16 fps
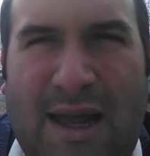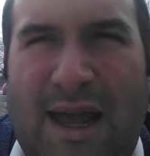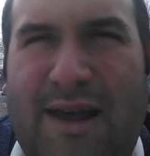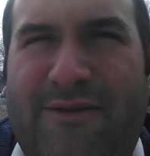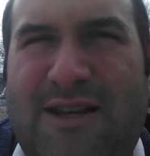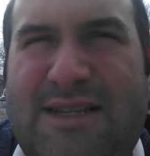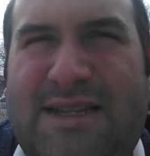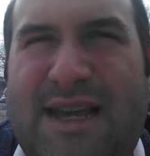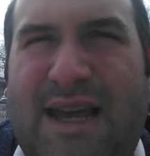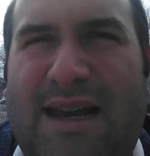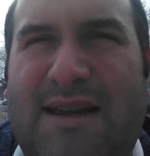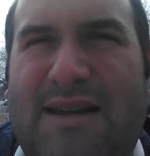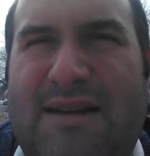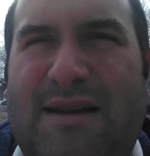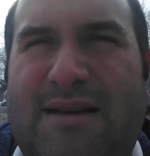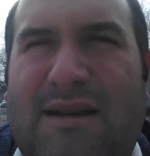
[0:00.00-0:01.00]
heavy set,
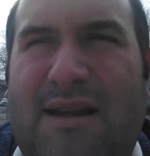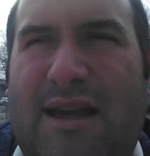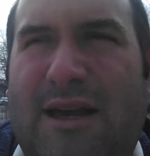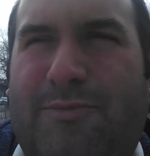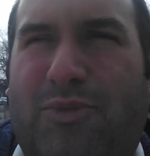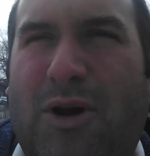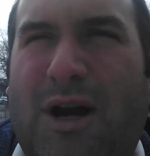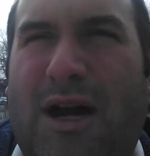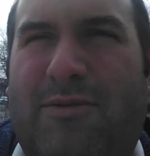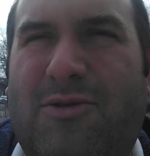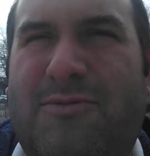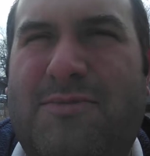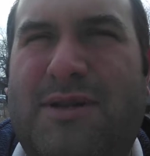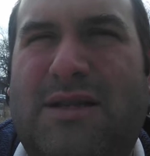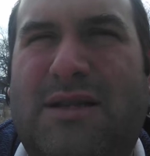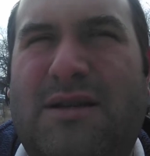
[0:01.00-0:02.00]
hip
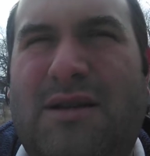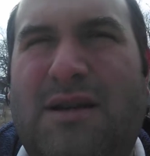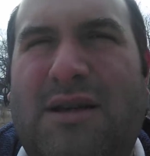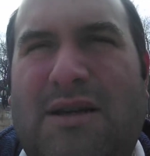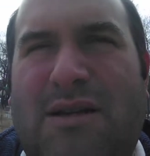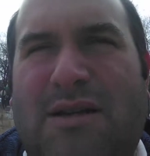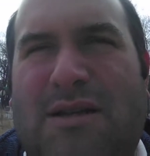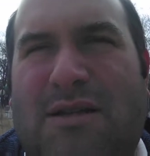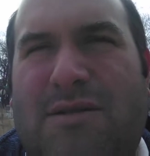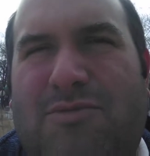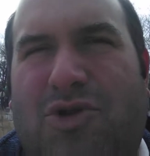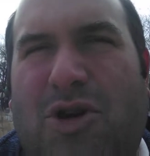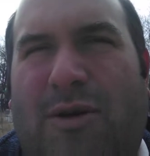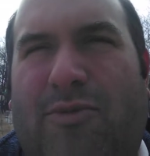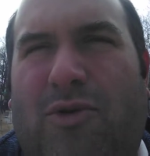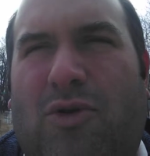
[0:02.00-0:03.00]
problems, some
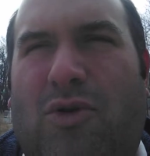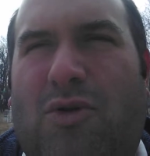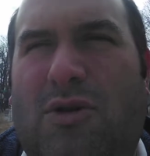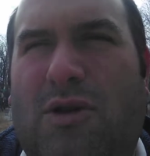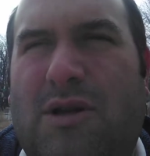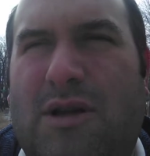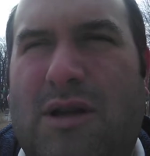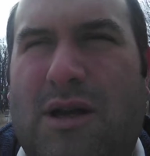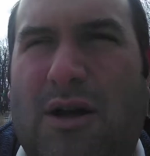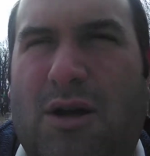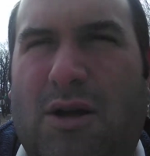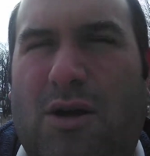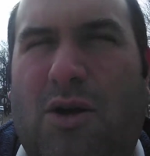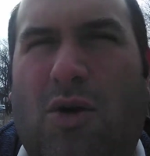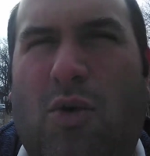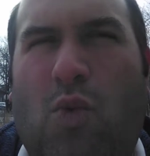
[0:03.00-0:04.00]
trouble
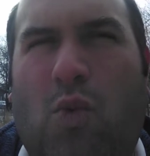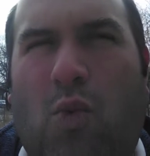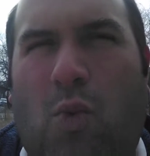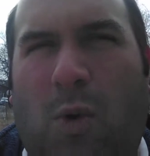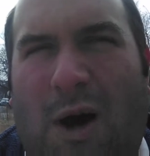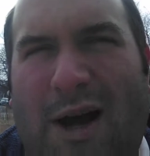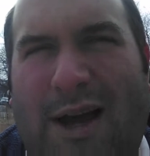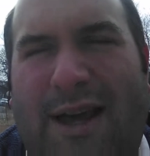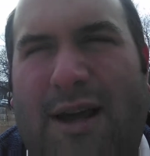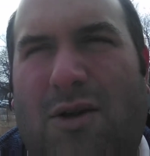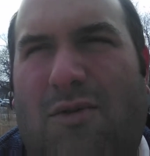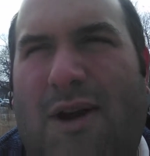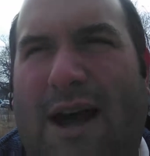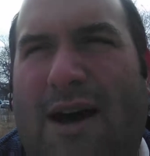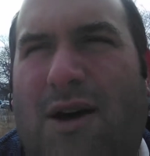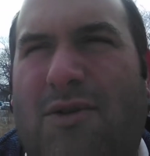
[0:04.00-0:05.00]
walking
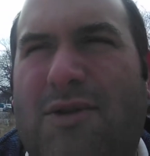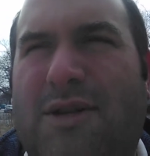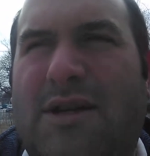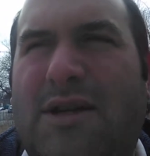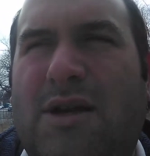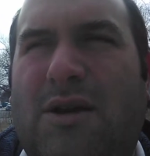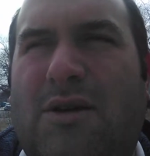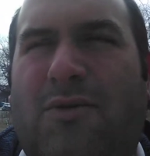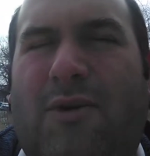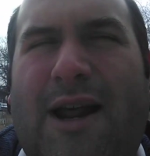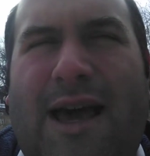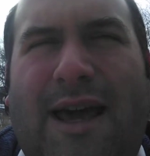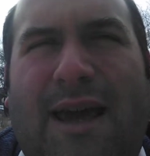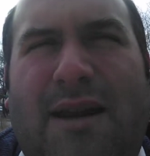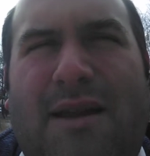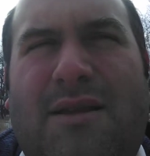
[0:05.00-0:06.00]
around. When
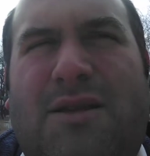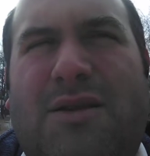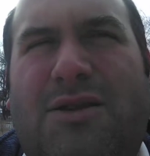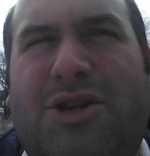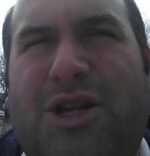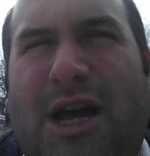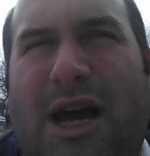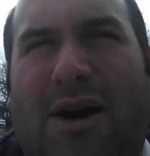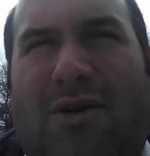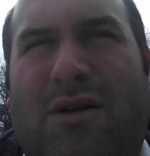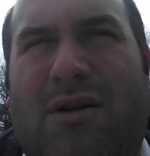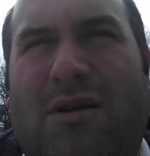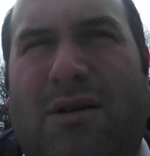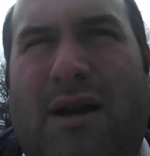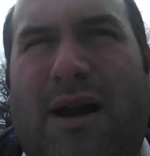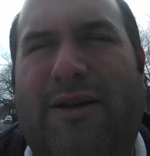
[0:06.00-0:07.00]
I get into the shower,
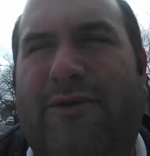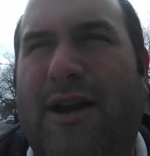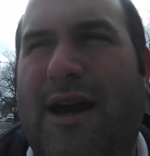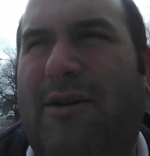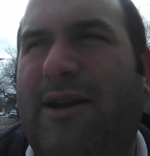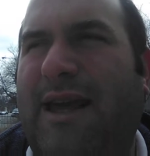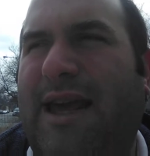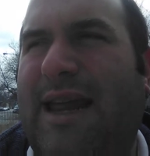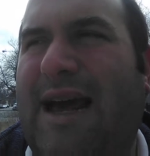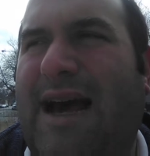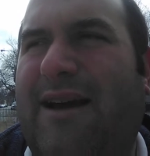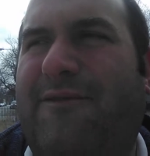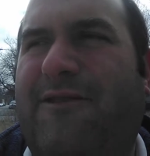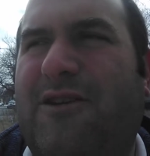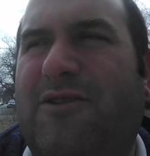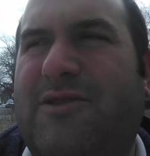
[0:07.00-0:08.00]
every now and again, I
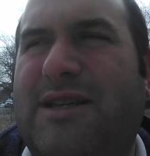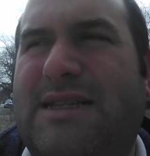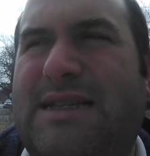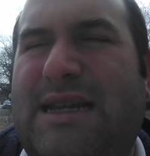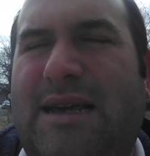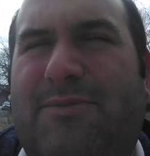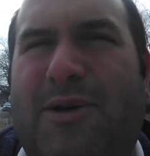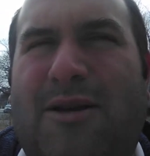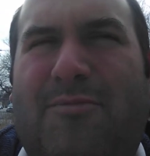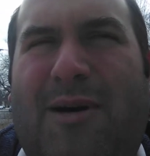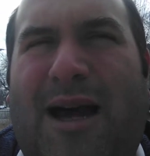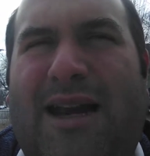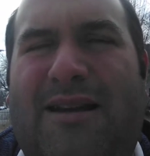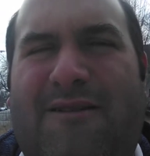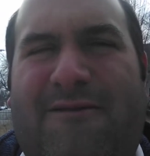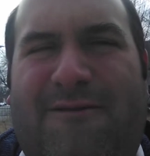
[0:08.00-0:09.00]
feel this deep and
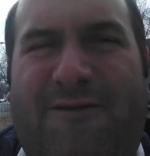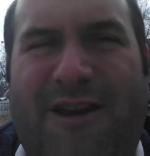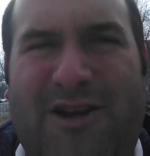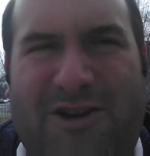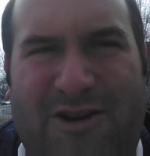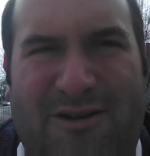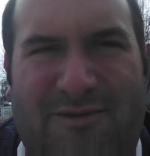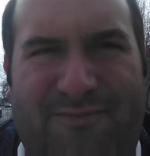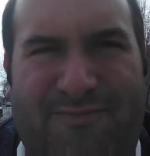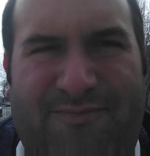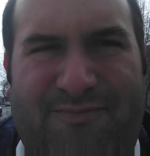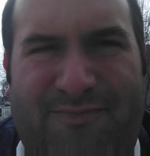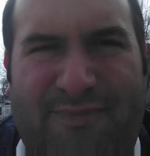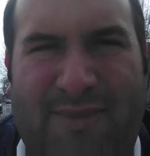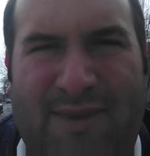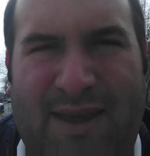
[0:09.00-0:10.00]
abiding fear
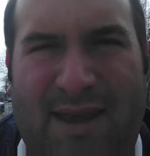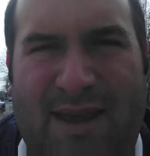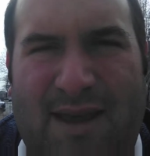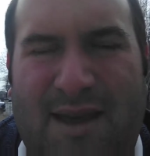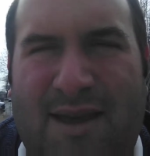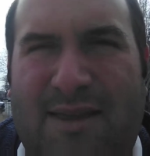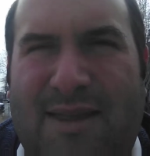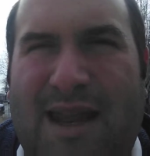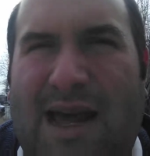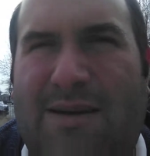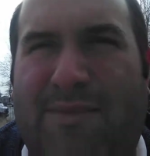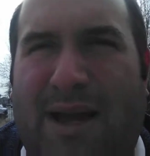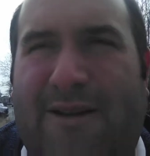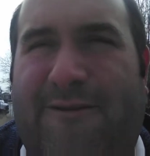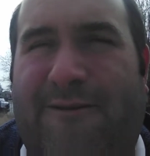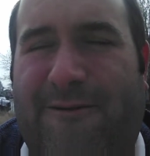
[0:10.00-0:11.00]
that I
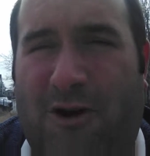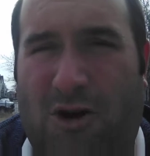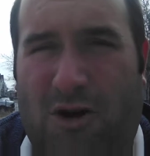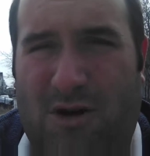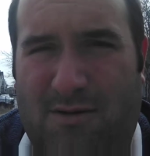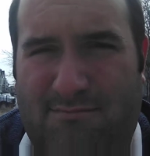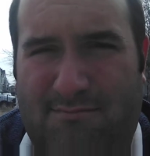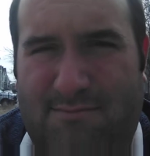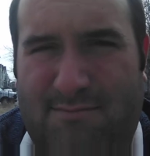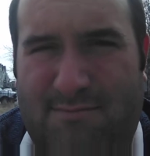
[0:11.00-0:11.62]
might fall.